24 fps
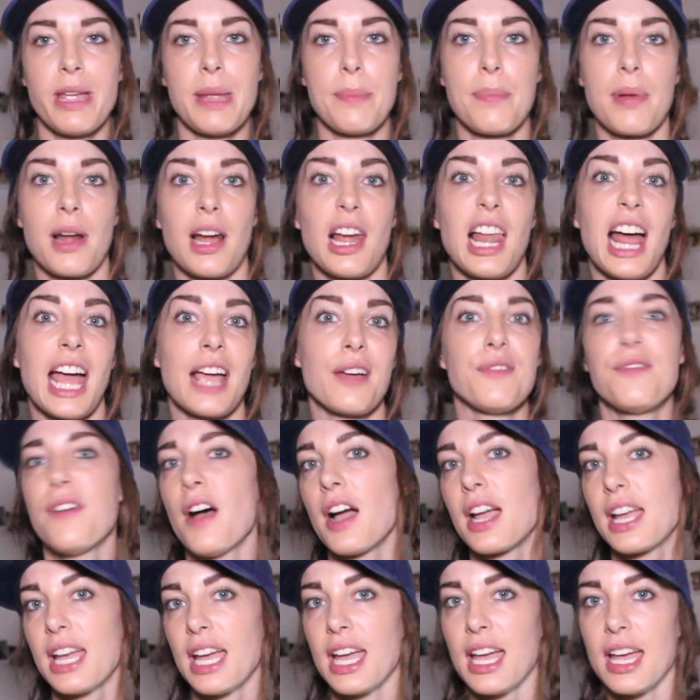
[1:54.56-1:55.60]
people are like,
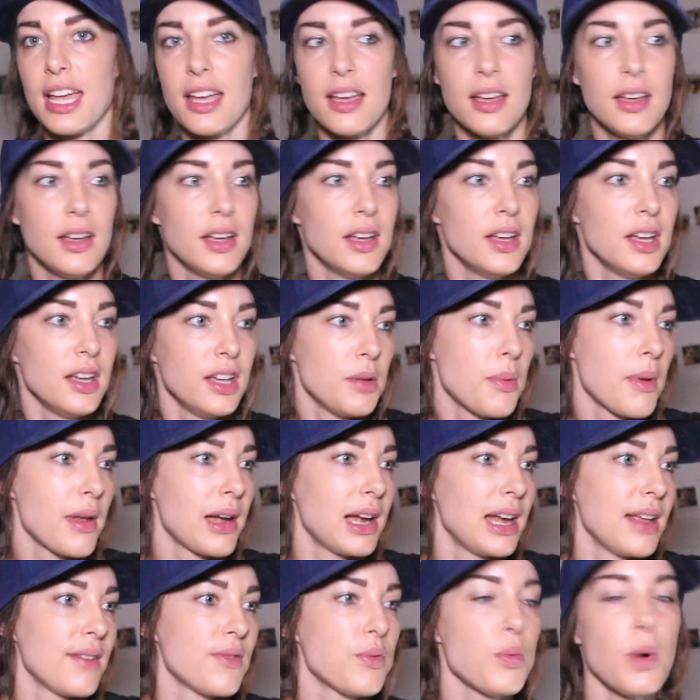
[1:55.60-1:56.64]
fuck it, you
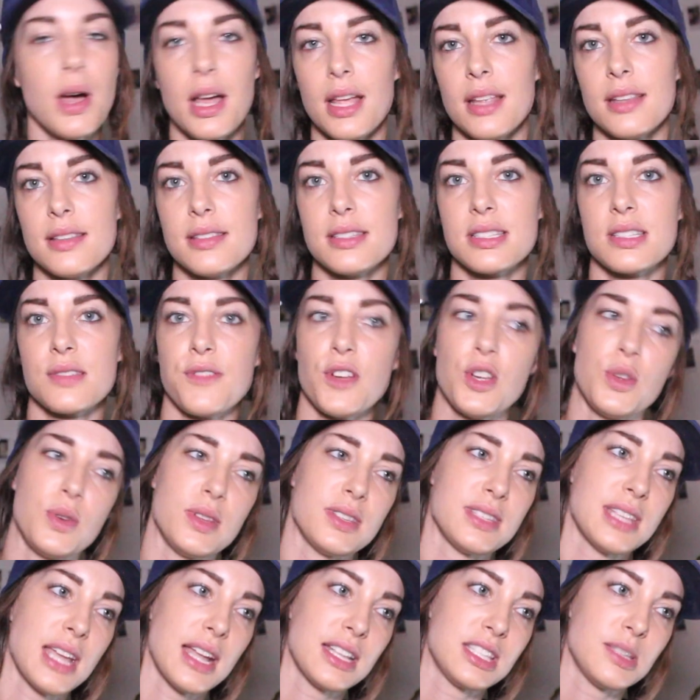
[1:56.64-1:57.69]
only live once, food
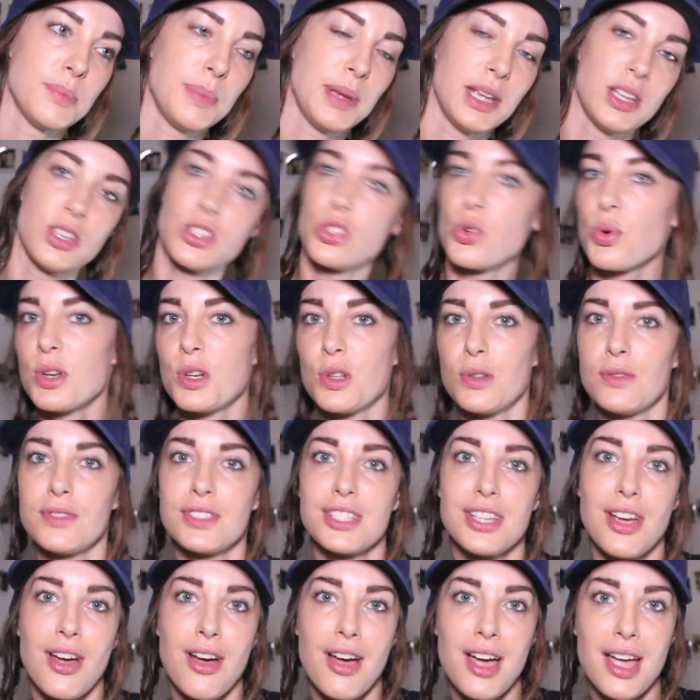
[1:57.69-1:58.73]
is there to be enjoyed all the
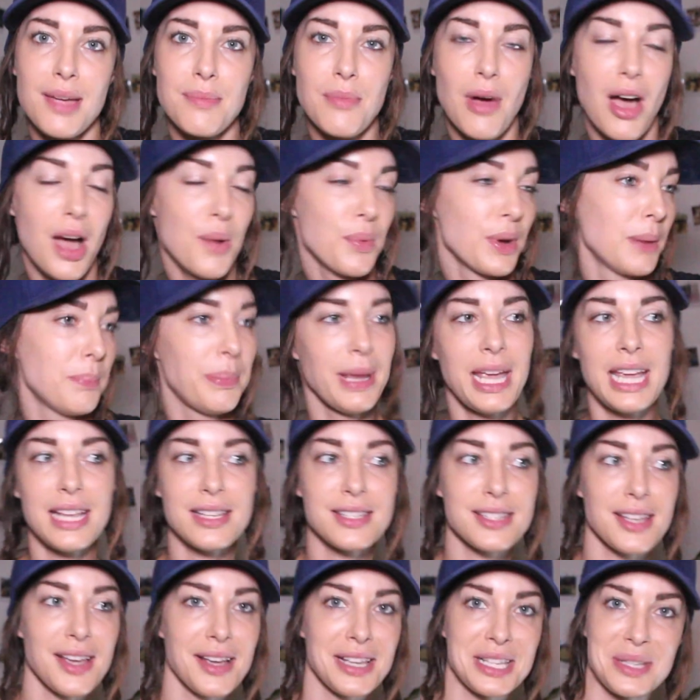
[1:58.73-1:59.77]
time, I want a
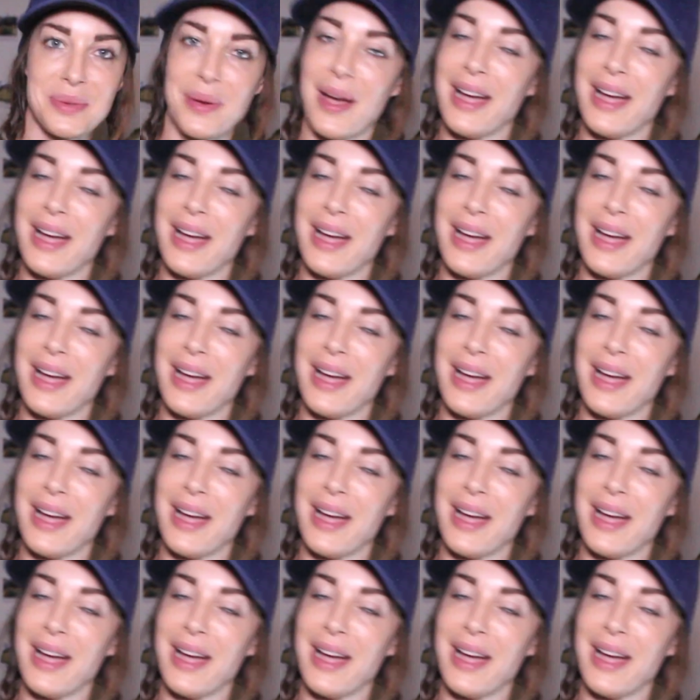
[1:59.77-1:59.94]
pizza, so